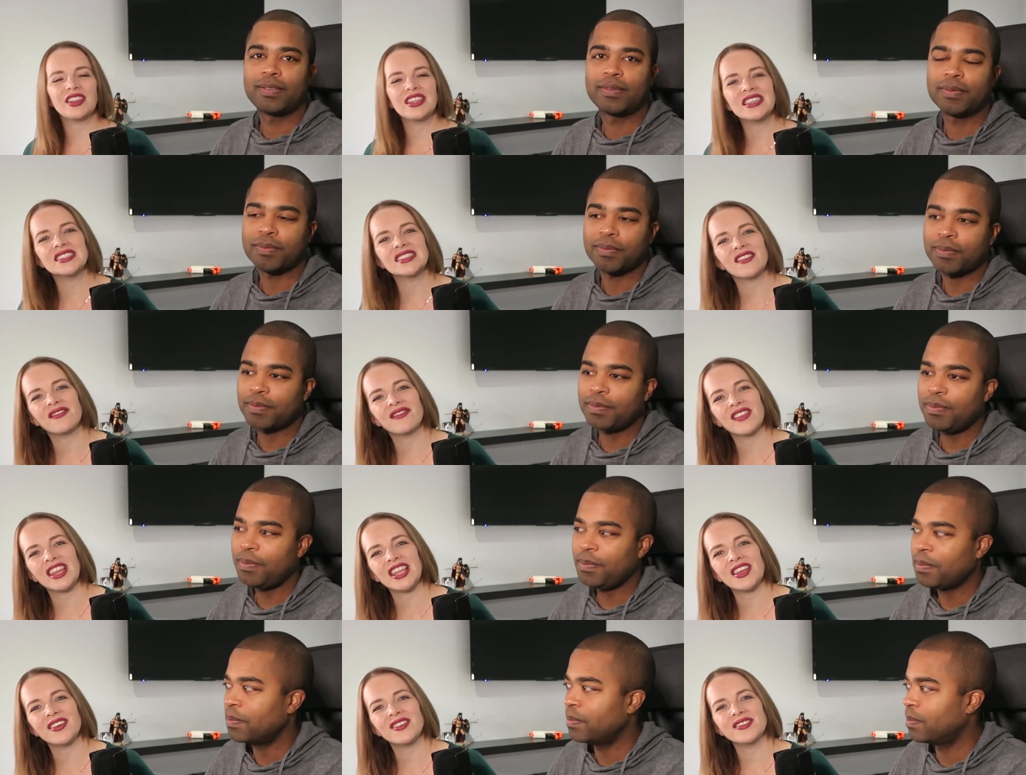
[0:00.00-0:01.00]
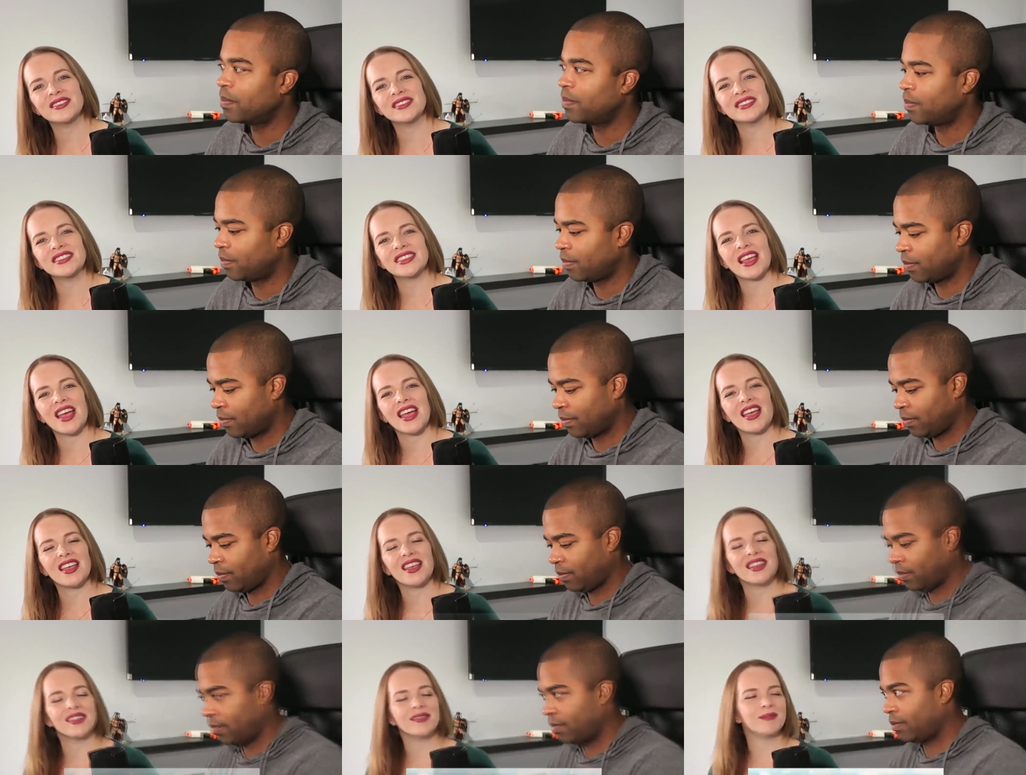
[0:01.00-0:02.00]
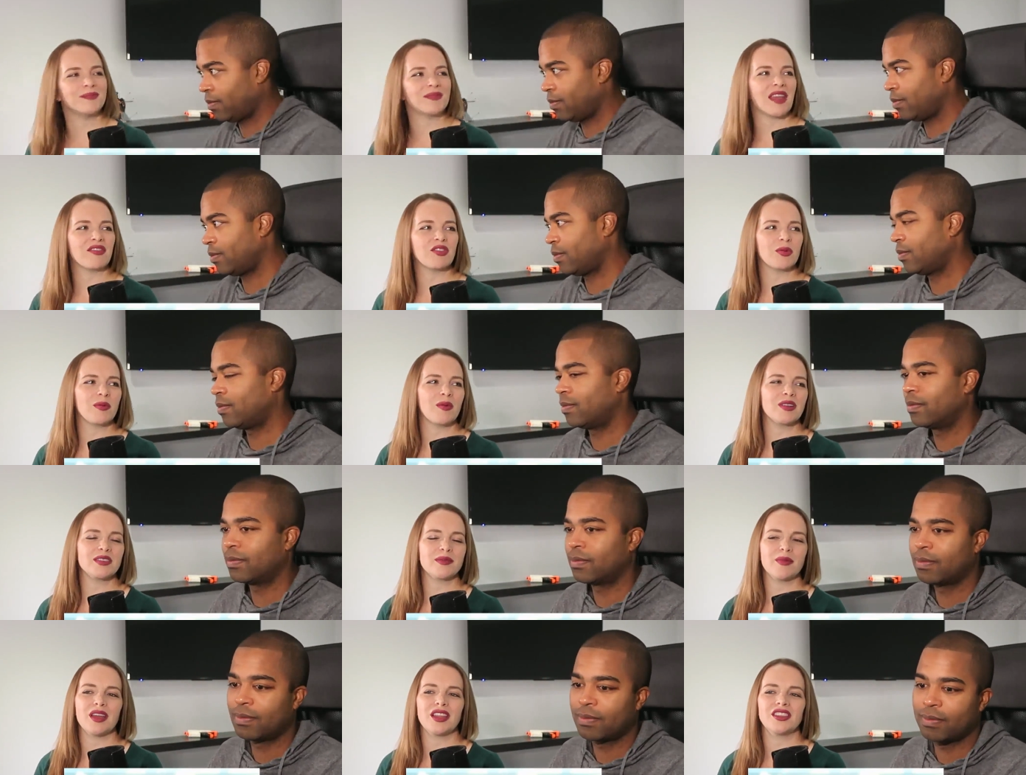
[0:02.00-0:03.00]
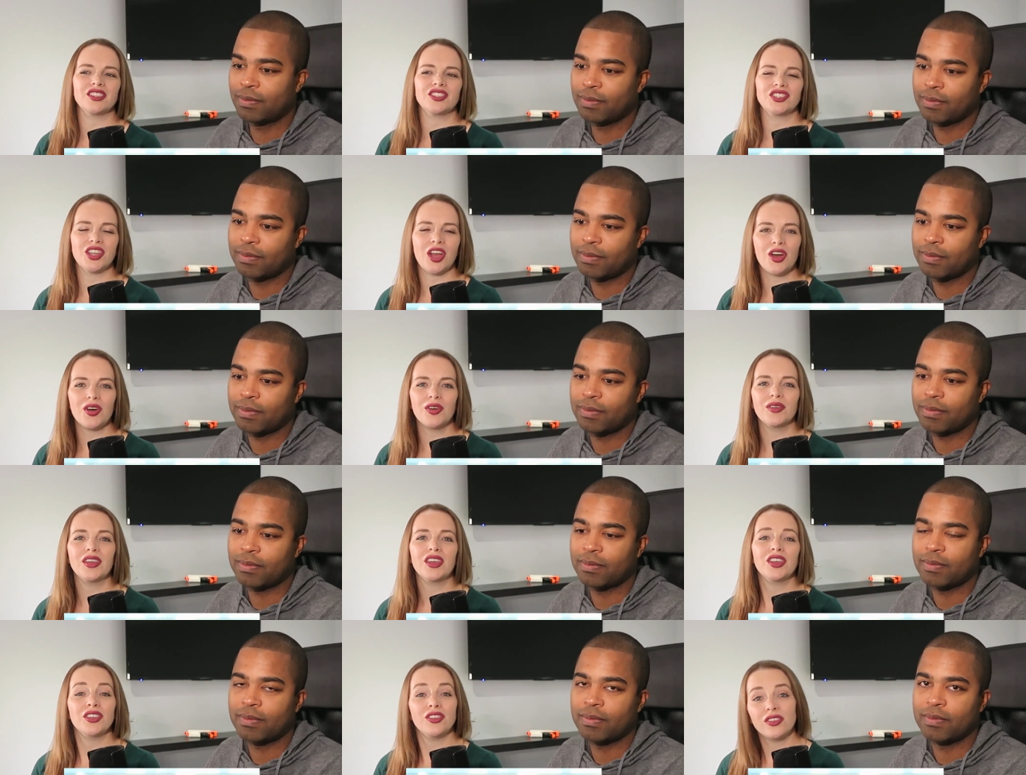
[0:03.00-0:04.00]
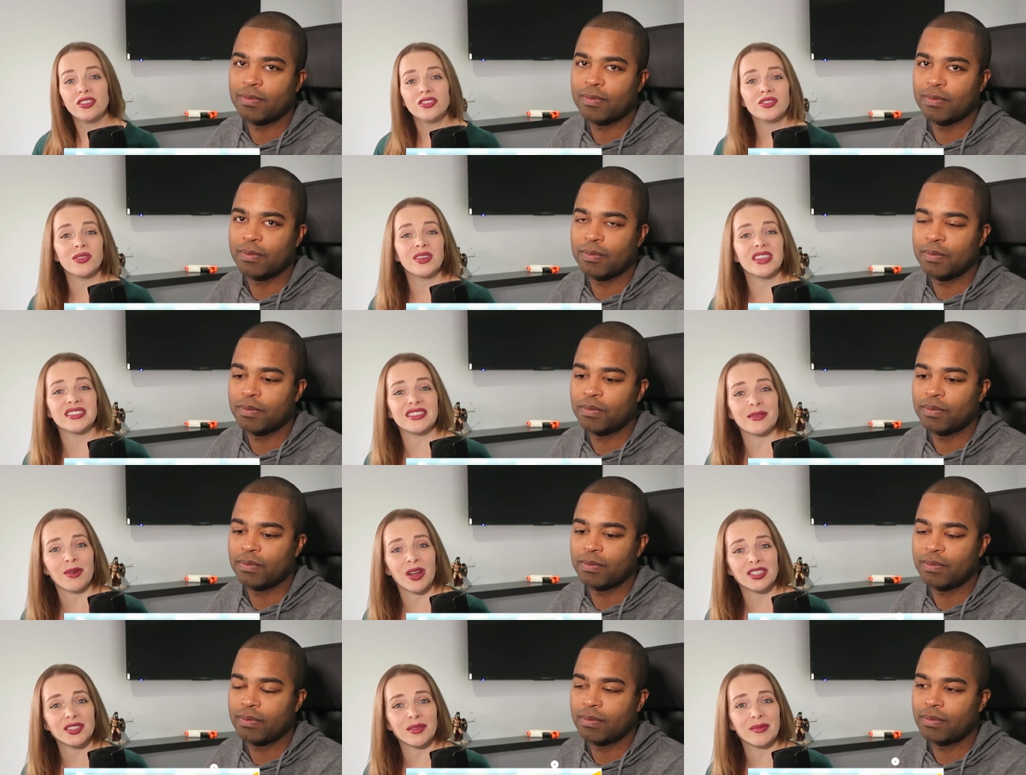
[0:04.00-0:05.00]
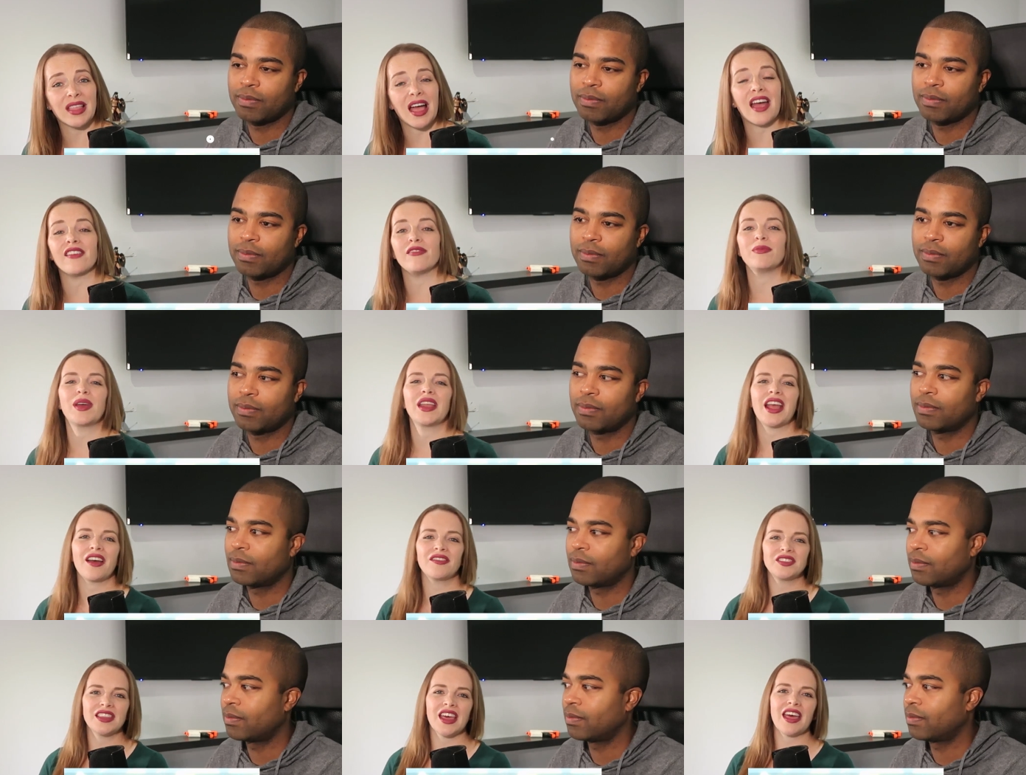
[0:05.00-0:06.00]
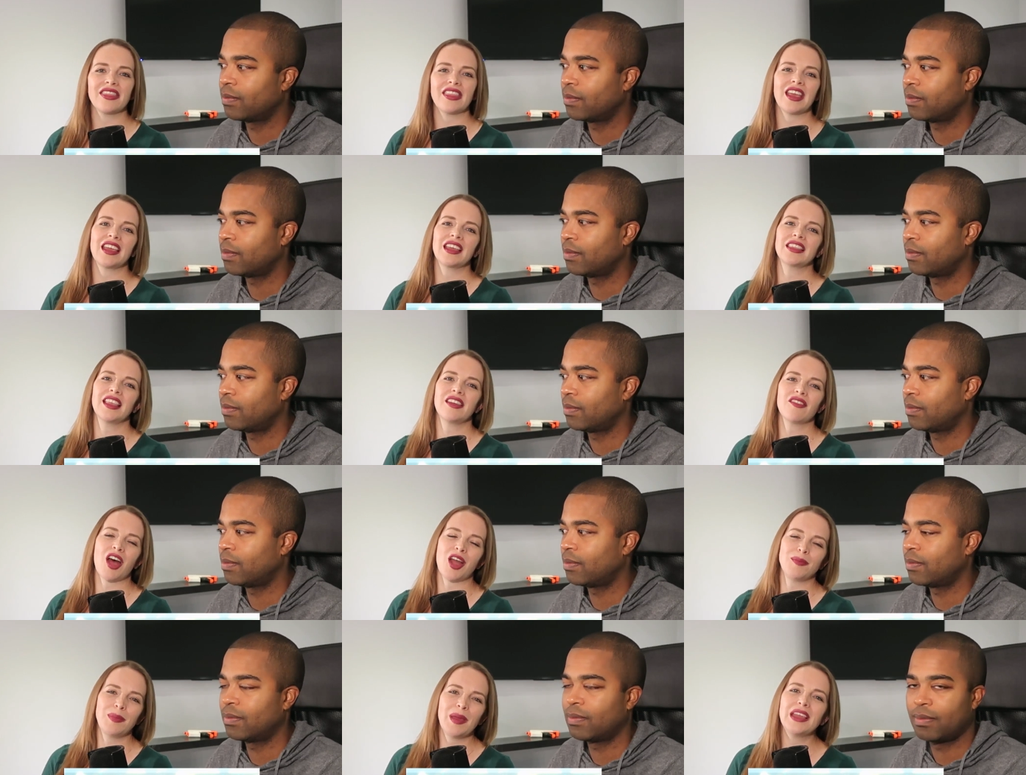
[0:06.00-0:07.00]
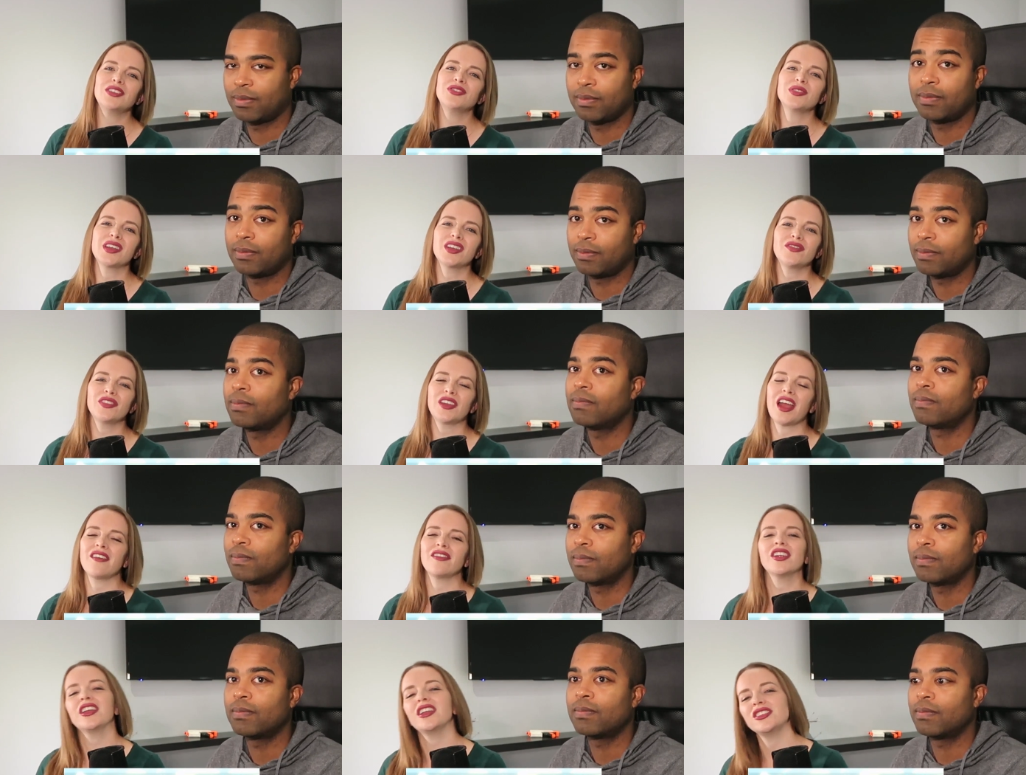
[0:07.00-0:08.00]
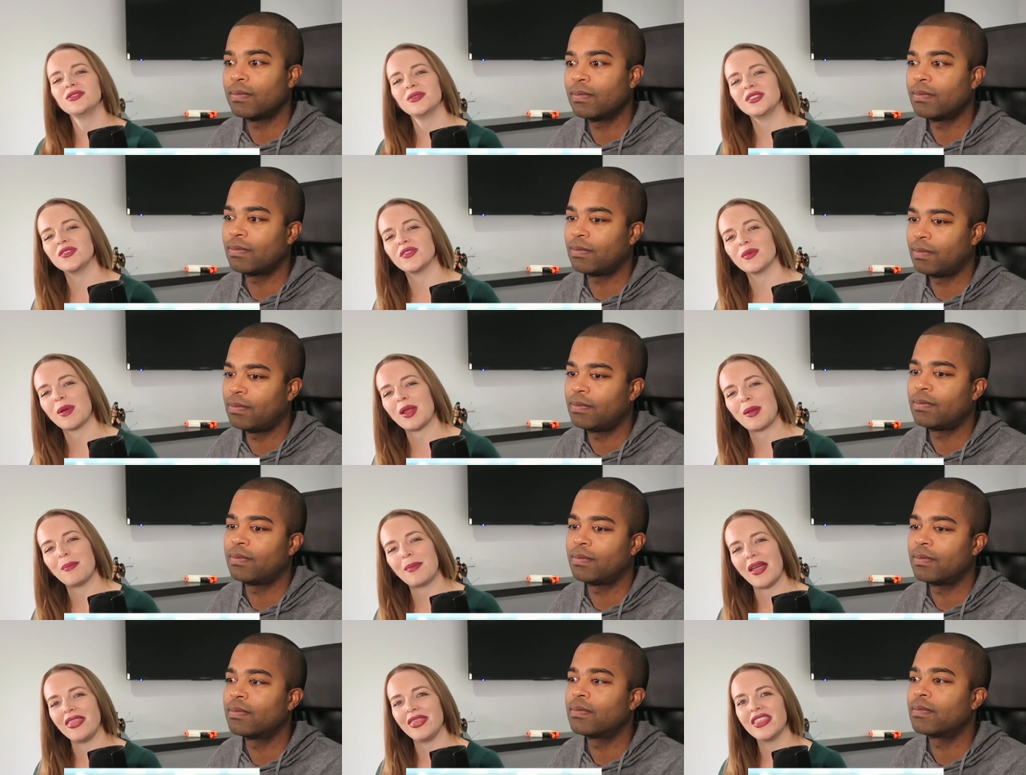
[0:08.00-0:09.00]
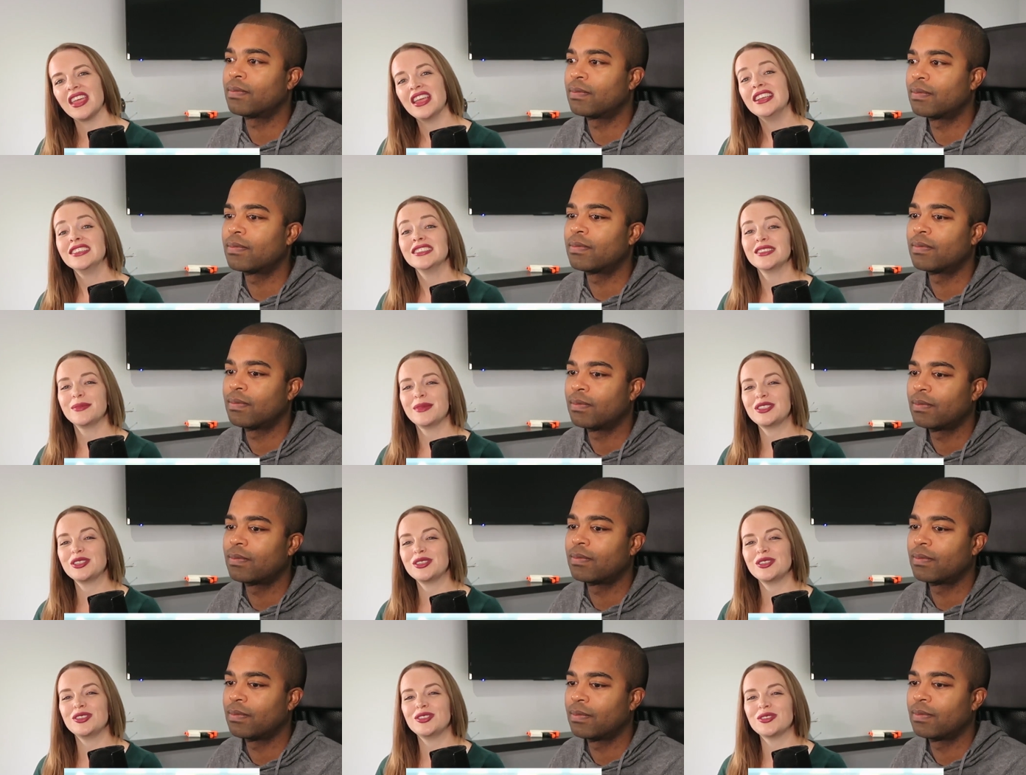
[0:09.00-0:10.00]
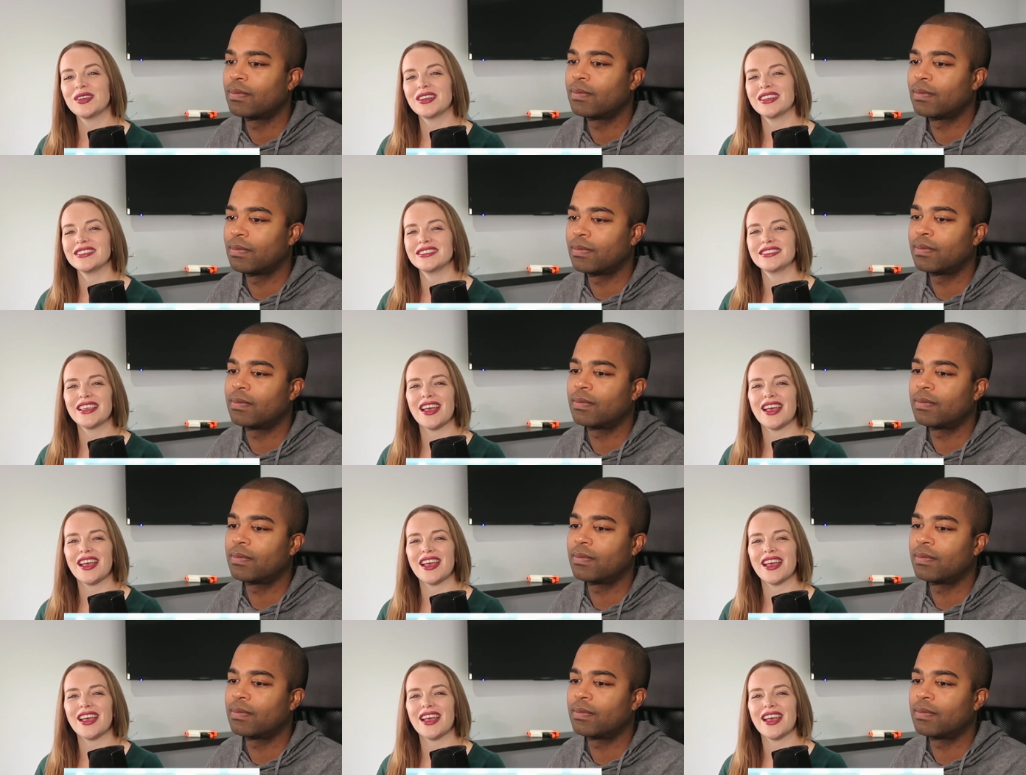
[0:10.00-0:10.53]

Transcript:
Speaker 1: these videos, um, after we watch them on the show, you can join us and watch them live, but after that, they live on Patreon forever and Twitch for about a month. So make sure you join us